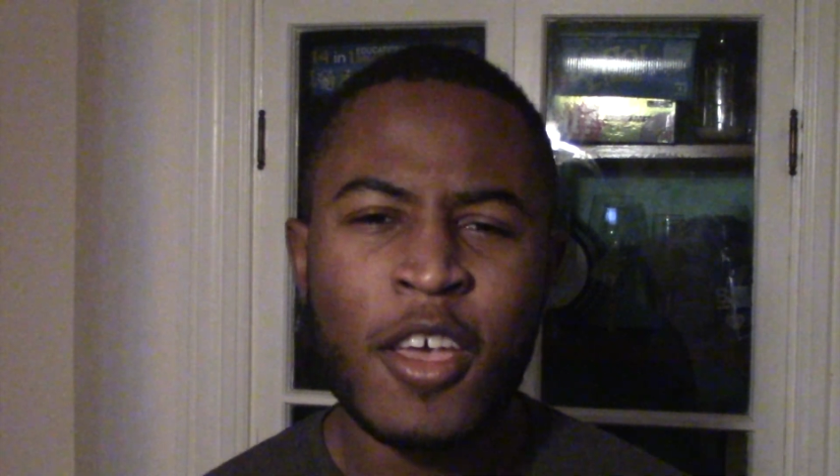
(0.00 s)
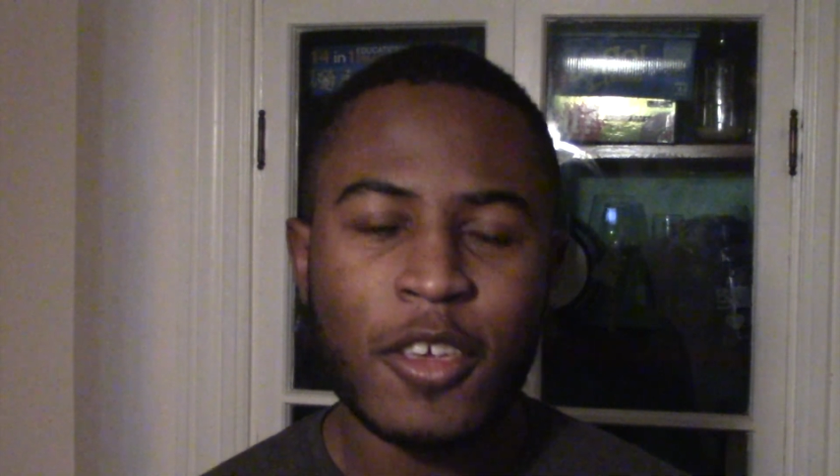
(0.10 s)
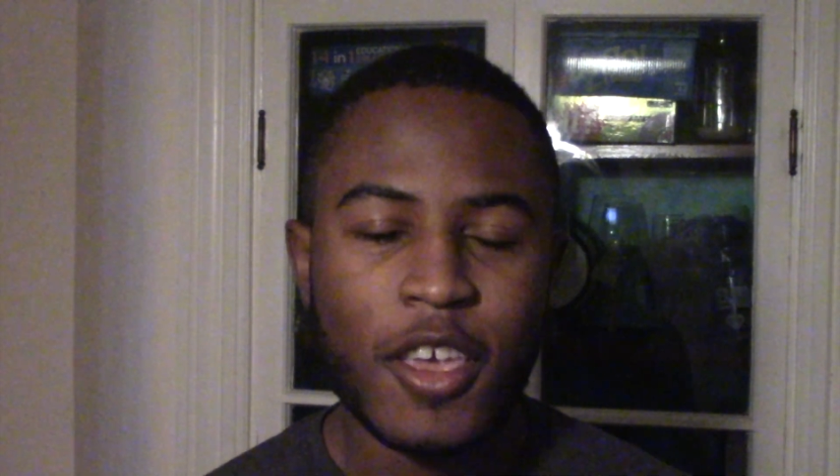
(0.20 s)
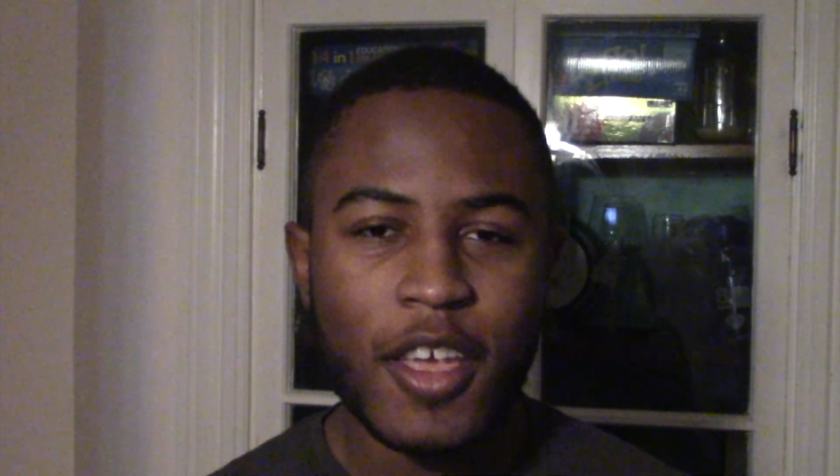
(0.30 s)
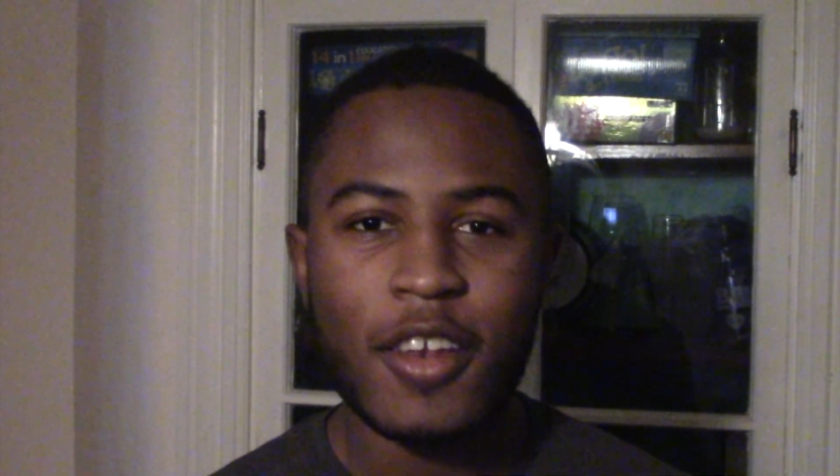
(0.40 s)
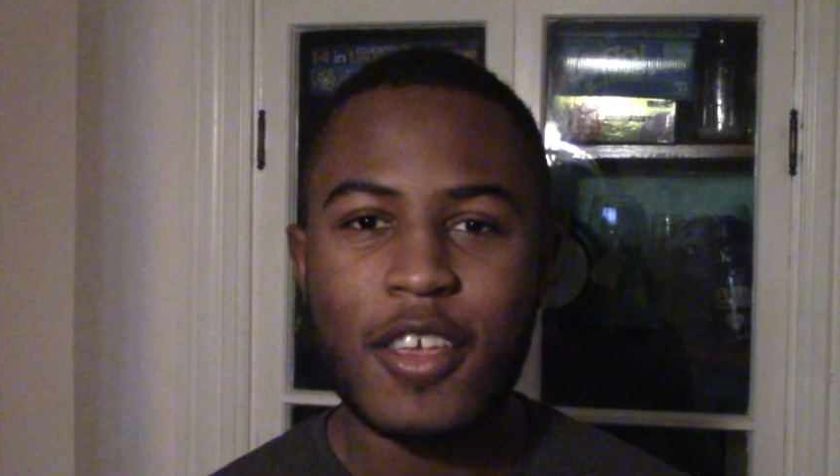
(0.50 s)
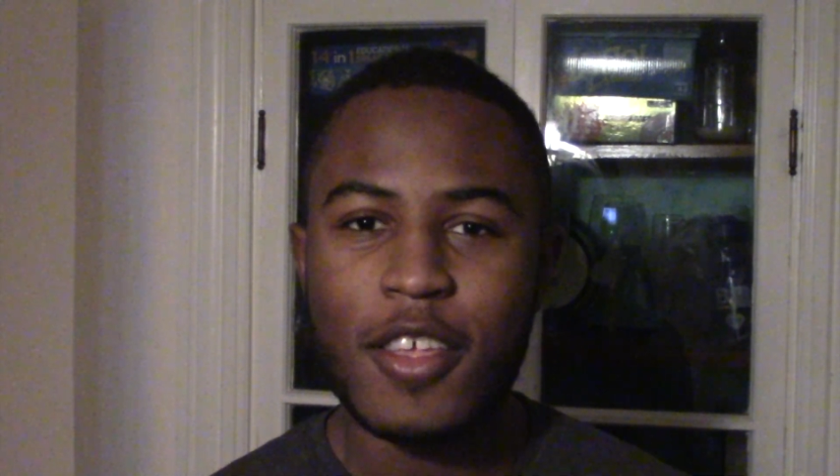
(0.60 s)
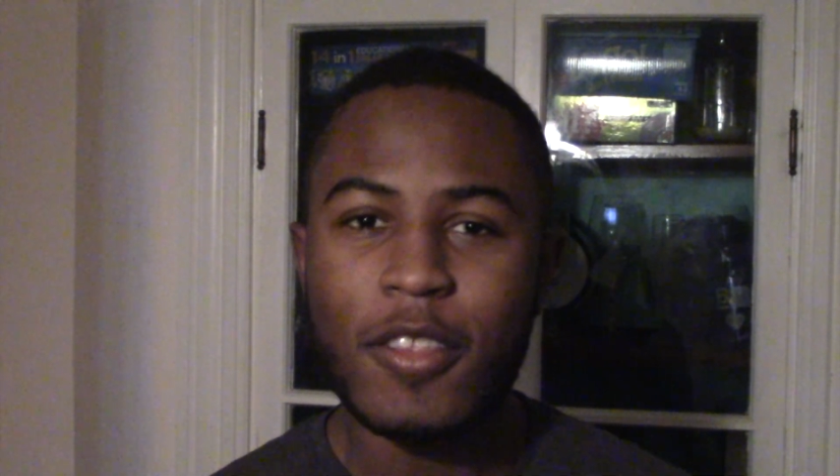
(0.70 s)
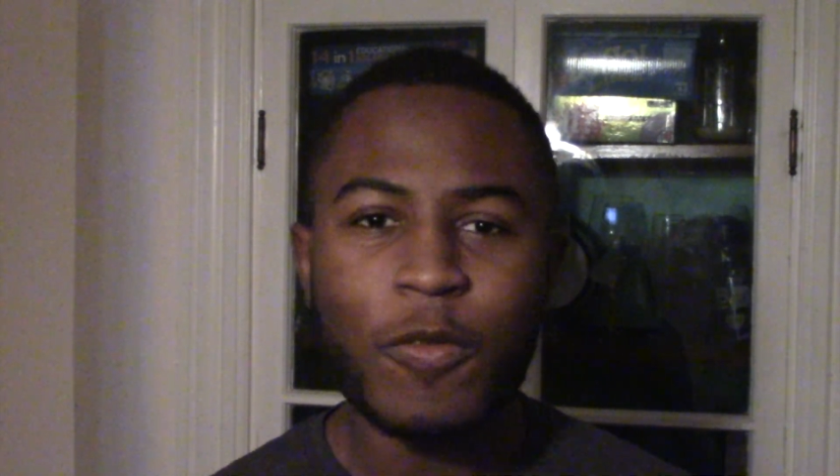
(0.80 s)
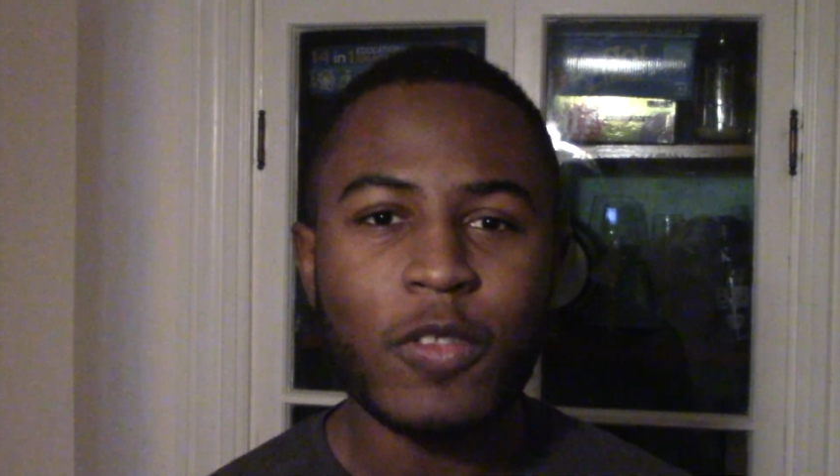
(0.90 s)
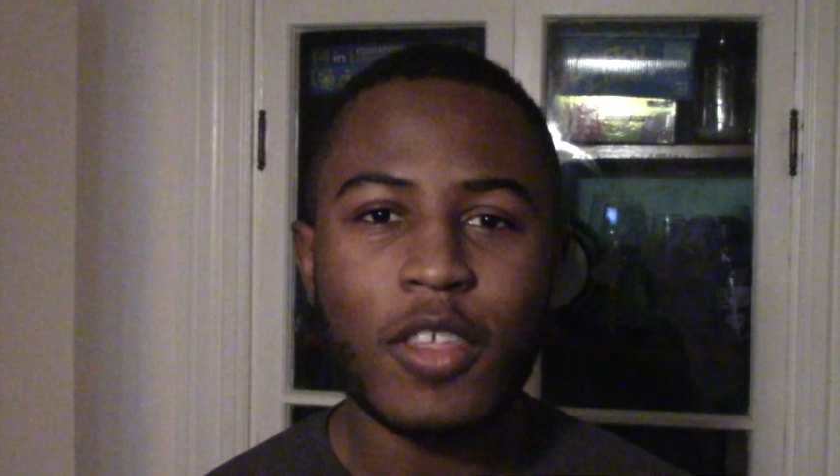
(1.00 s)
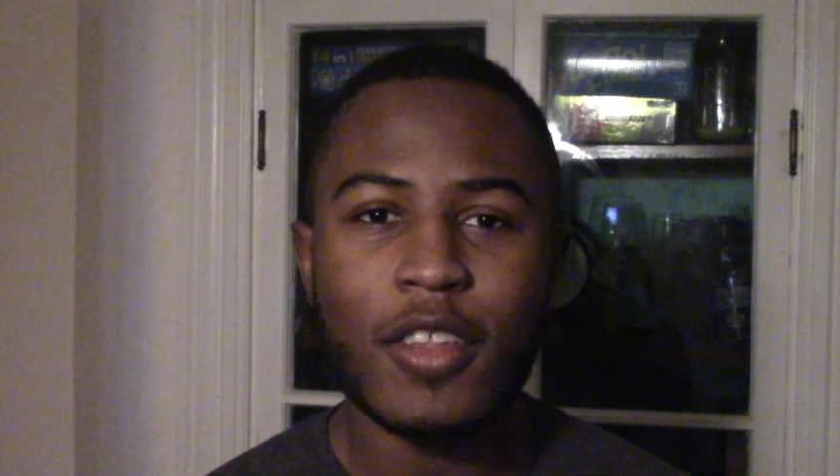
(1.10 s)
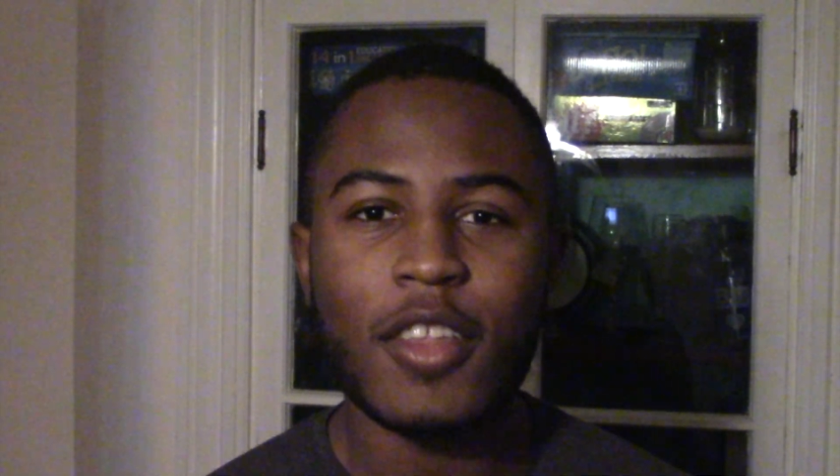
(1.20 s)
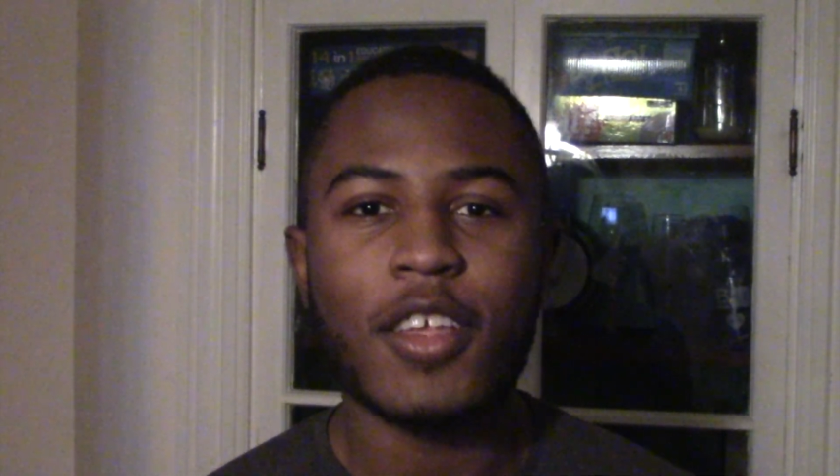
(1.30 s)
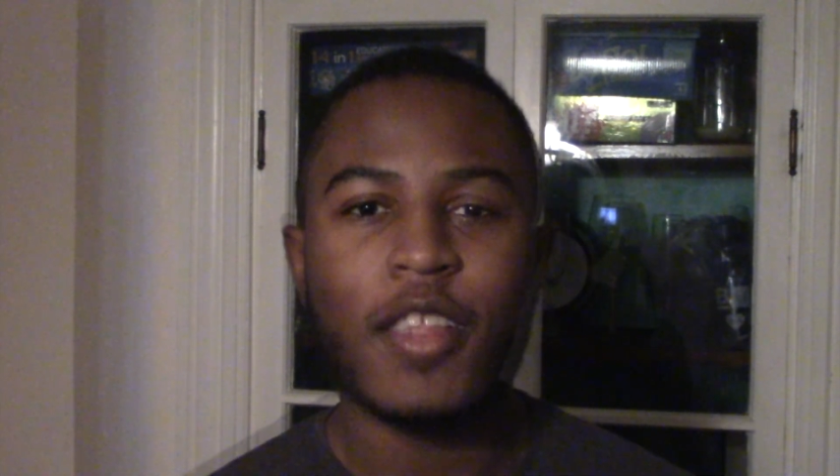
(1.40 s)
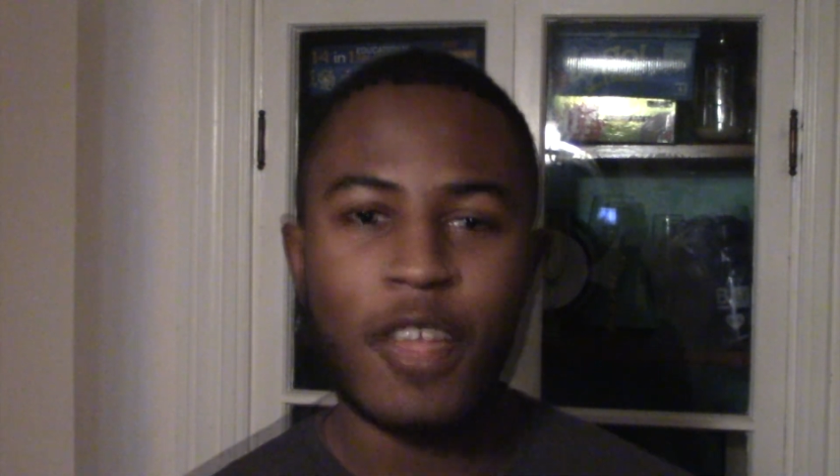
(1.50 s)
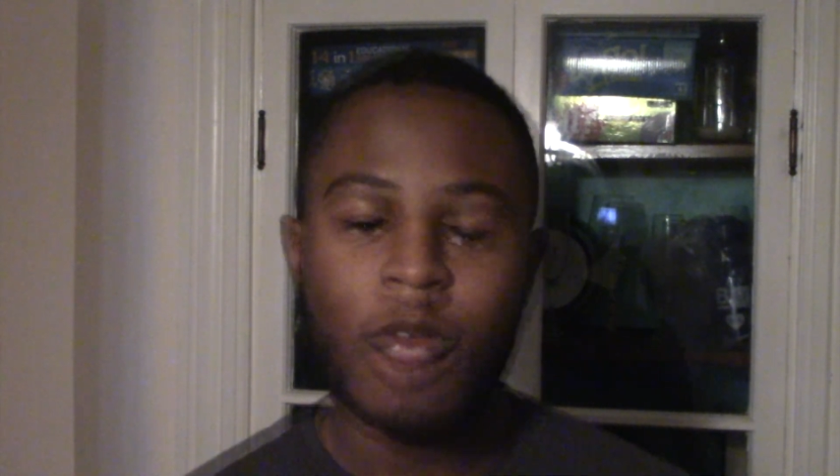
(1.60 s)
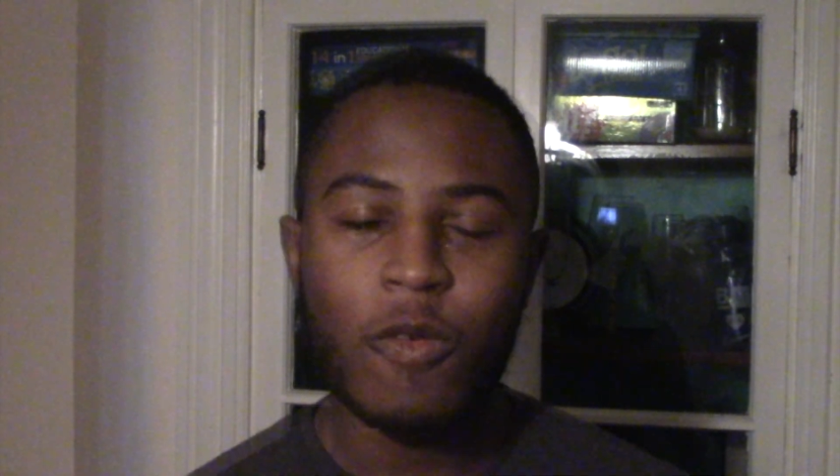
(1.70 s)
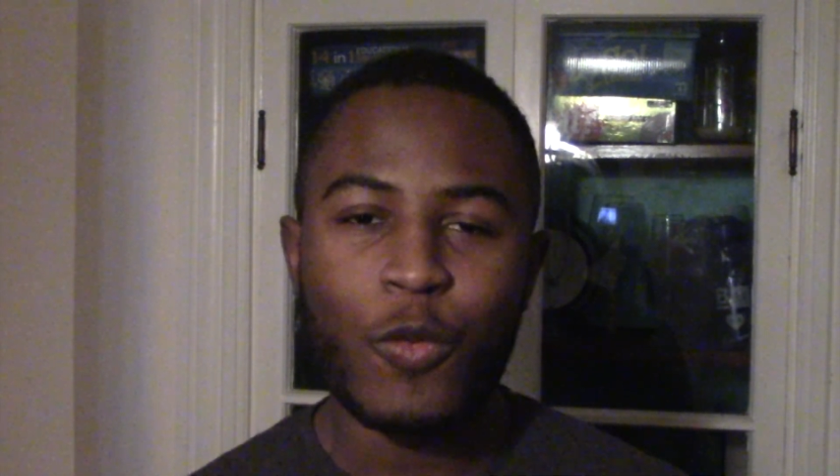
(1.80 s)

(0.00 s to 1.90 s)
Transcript: candy and different things like that.